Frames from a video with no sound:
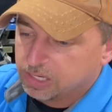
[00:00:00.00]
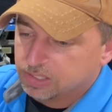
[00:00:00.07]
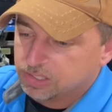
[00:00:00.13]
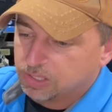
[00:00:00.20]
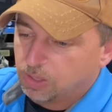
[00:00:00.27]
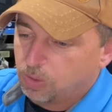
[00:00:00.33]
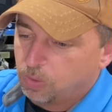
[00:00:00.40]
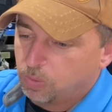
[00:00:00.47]
and
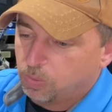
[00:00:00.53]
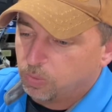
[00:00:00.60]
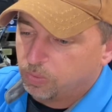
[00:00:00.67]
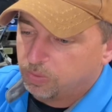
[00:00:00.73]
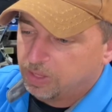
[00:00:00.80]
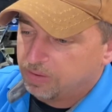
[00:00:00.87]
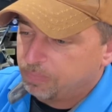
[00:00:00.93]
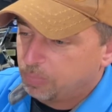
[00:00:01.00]
so
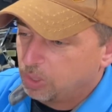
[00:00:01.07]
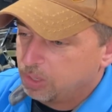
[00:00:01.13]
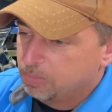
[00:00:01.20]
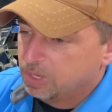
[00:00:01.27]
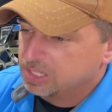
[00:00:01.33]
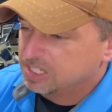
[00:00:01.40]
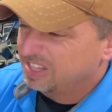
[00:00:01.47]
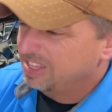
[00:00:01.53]
they pretty
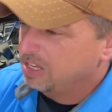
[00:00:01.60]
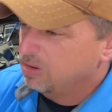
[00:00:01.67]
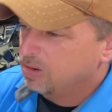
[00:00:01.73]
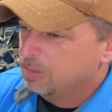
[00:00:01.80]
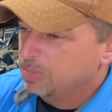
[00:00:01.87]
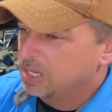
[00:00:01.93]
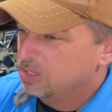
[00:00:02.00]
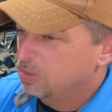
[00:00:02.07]
much, I think you
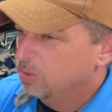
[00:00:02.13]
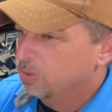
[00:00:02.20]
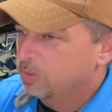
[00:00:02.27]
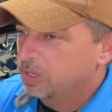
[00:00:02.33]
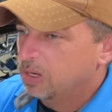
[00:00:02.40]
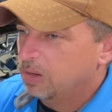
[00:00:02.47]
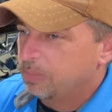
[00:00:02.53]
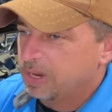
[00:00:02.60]
come in 200 or
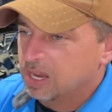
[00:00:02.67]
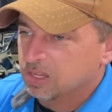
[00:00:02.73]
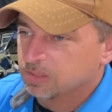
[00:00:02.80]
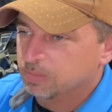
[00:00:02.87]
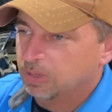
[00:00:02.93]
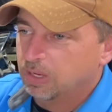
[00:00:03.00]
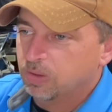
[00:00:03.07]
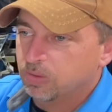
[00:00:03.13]
300 pounds
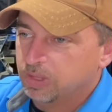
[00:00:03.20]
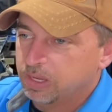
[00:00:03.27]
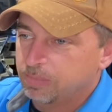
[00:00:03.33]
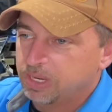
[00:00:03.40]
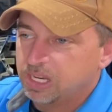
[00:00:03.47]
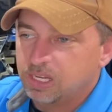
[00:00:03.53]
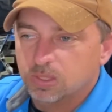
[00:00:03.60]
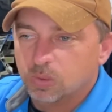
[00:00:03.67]
below the Hemi
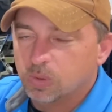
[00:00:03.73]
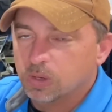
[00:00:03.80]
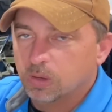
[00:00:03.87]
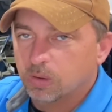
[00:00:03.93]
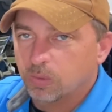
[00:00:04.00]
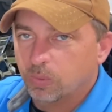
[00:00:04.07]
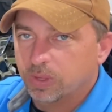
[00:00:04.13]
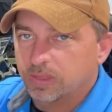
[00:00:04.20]
e-Torque
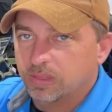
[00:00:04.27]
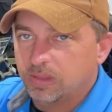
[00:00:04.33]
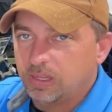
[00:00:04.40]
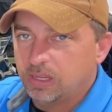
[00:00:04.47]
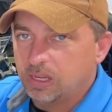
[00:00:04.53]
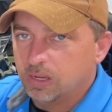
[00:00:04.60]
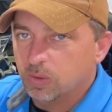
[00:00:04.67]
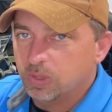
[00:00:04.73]
with the
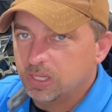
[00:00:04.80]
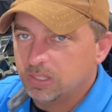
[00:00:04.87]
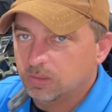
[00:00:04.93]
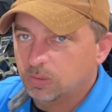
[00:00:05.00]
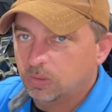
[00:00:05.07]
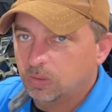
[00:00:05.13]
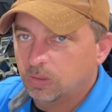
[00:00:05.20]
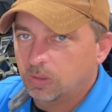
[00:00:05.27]
Eco Diesel.